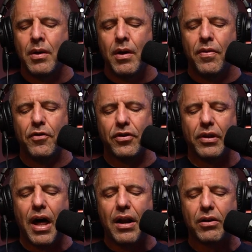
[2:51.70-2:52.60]
There's a
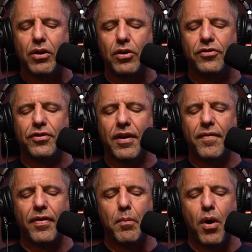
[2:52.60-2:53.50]
lot of good stuff
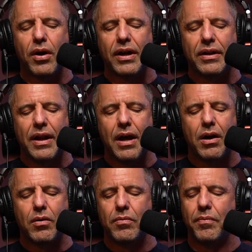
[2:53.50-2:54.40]
on the market
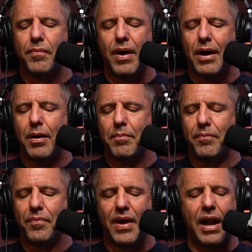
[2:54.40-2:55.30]
now. I
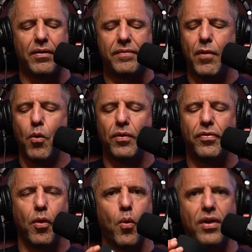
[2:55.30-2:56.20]
don't even know what
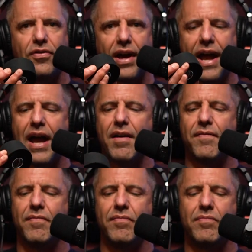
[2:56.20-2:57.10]
the ones I
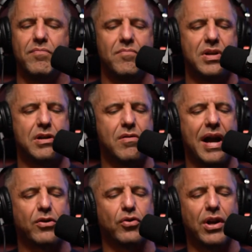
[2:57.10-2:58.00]
have here
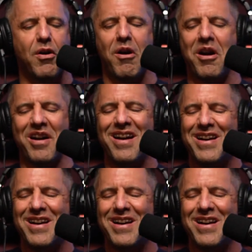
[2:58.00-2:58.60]
actually are,